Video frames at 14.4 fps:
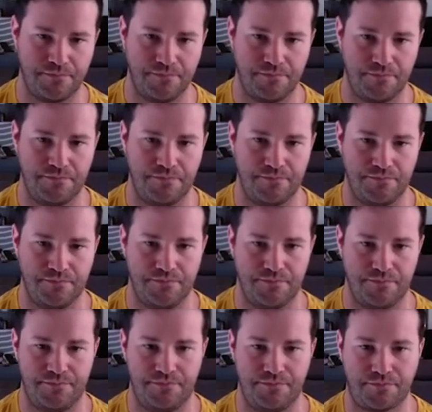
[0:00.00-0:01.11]

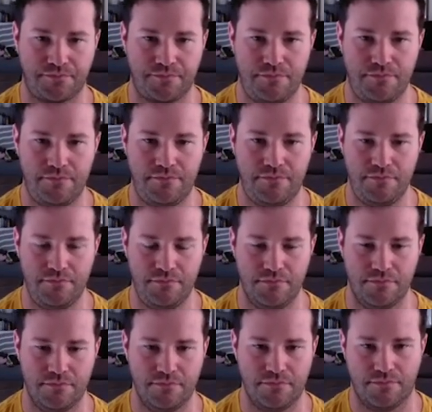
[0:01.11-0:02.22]

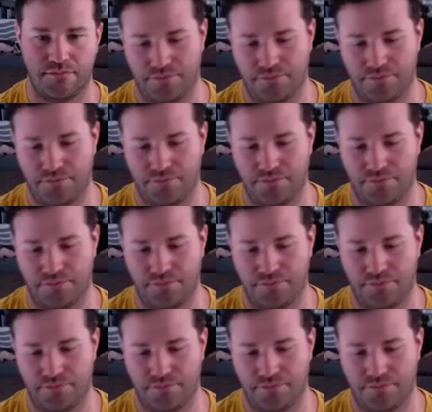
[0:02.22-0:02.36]
(silent)